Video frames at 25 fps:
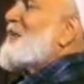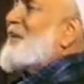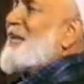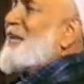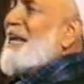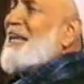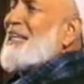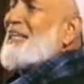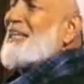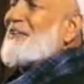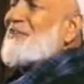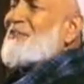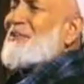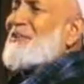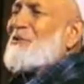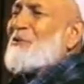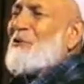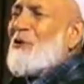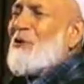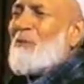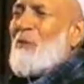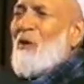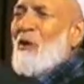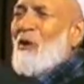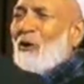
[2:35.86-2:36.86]
the native.
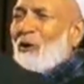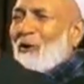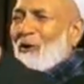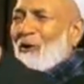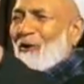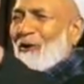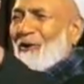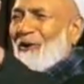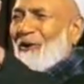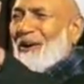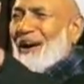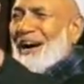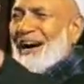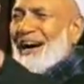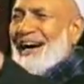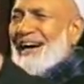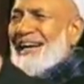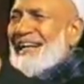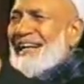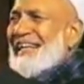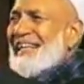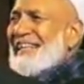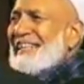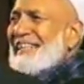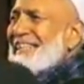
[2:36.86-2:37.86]
No more.
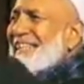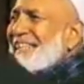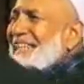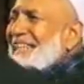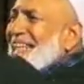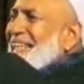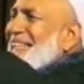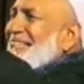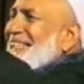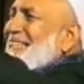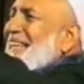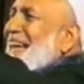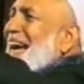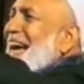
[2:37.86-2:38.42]
These